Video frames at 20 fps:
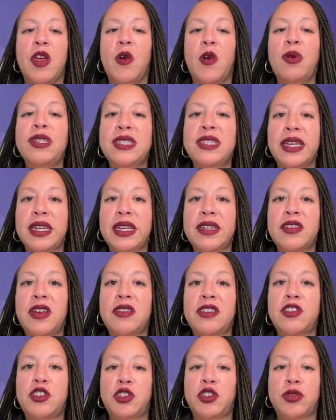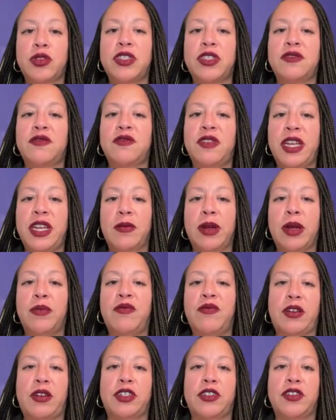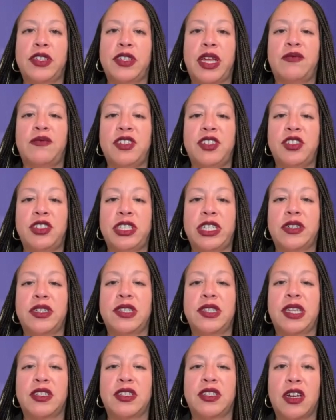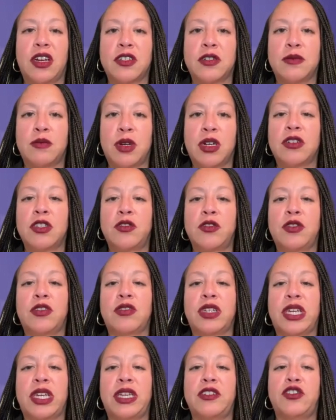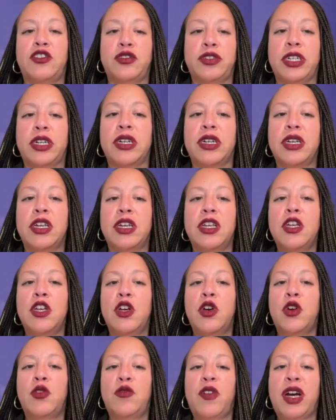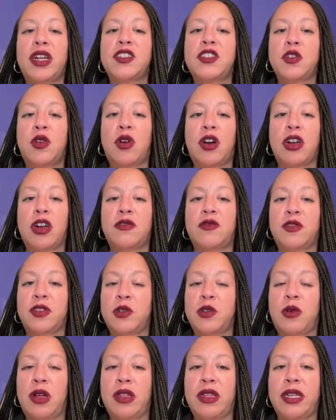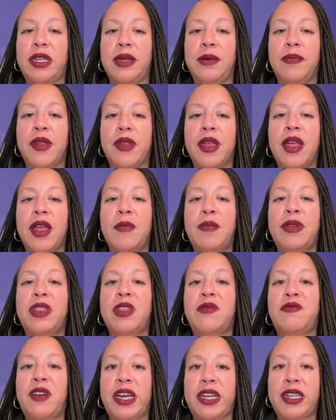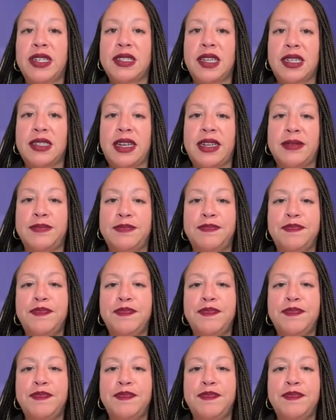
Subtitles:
We stand on the shoulders of NAREB founders and visionaries like Dr. Martin Luther King Jr., who fought so hard for equality, but the fight is not done.